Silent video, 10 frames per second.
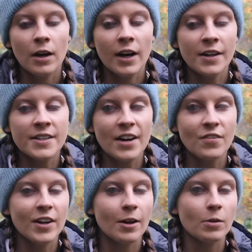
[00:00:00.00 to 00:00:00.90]
And
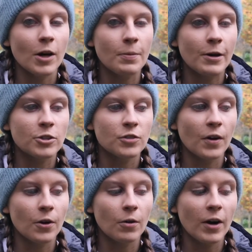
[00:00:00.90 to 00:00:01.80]
definitely, when I post a
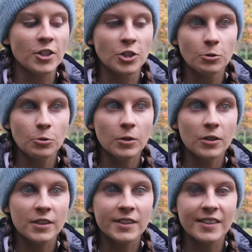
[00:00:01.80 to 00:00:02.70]
photo, I do
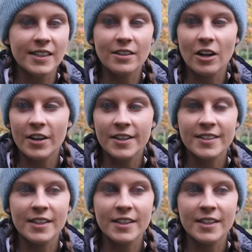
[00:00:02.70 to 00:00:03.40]
see the likes,